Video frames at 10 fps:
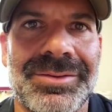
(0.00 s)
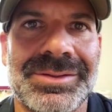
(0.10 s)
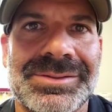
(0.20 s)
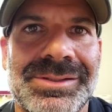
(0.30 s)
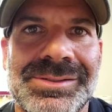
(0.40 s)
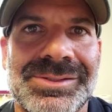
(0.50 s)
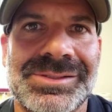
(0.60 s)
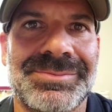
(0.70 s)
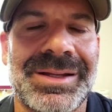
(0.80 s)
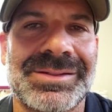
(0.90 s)
It's
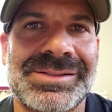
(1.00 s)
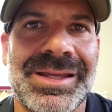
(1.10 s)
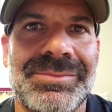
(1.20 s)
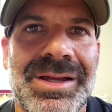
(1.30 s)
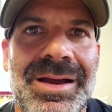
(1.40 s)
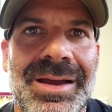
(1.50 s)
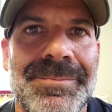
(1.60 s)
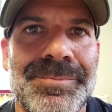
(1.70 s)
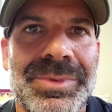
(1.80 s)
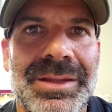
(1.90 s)
just about the same
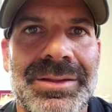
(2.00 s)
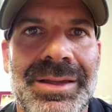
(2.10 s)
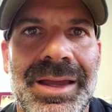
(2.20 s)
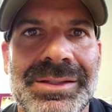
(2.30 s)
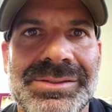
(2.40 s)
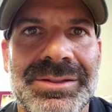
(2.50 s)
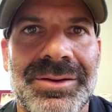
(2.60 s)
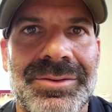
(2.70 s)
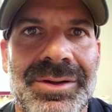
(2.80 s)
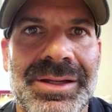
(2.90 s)
time as
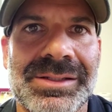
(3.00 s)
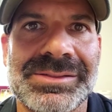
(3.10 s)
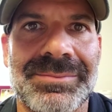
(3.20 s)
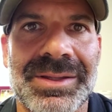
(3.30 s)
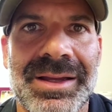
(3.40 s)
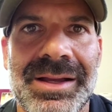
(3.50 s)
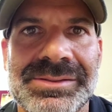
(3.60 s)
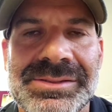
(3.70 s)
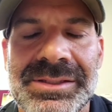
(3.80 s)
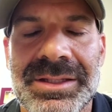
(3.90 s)
cooking something else.